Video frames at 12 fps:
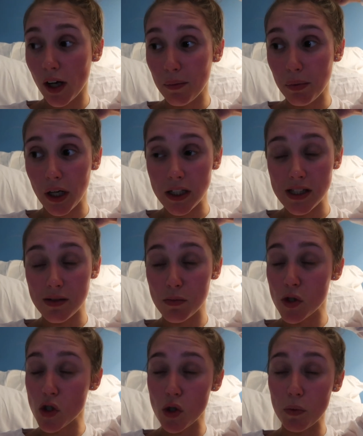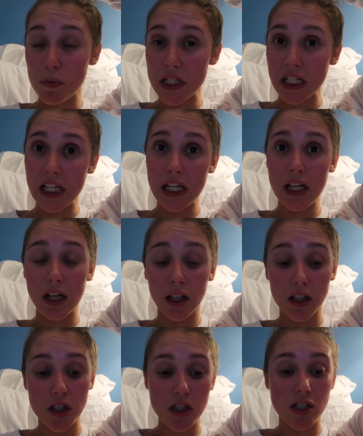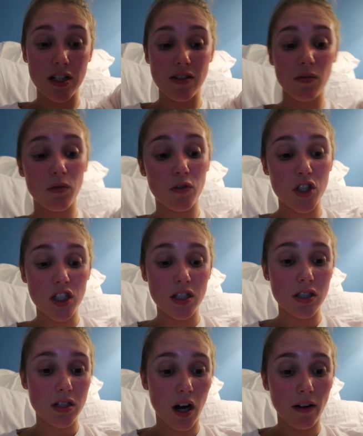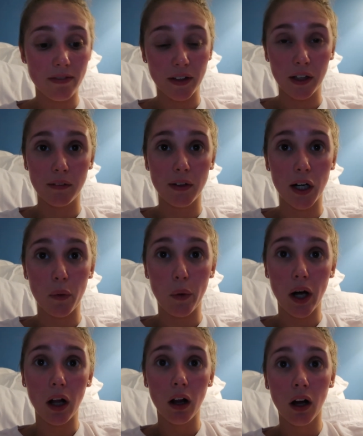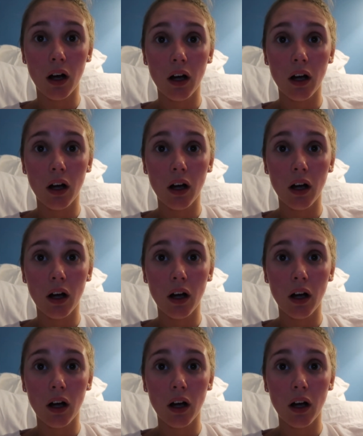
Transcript: I brought some soup to Kia because she doesn't, she's not feeling very well.